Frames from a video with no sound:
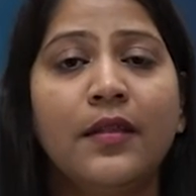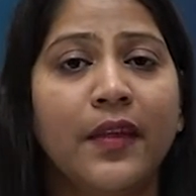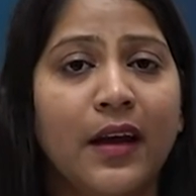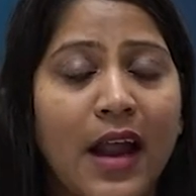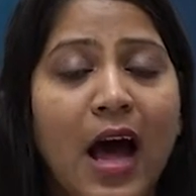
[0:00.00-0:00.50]

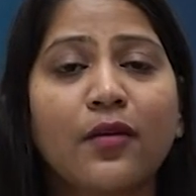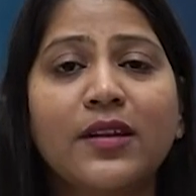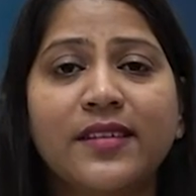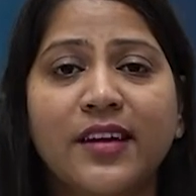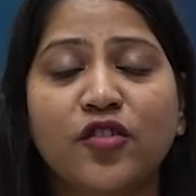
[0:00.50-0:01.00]
The
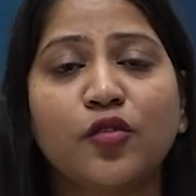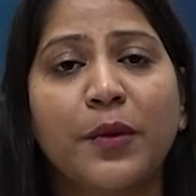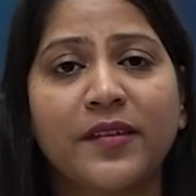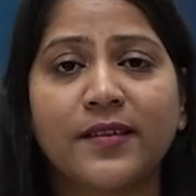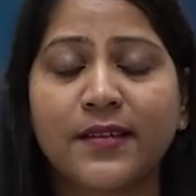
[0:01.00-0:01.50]
larval stage is
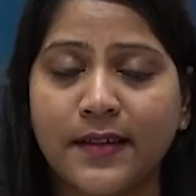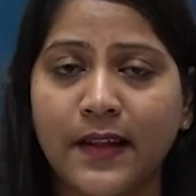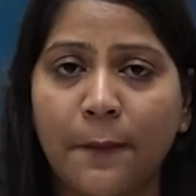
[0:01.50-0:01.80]
present in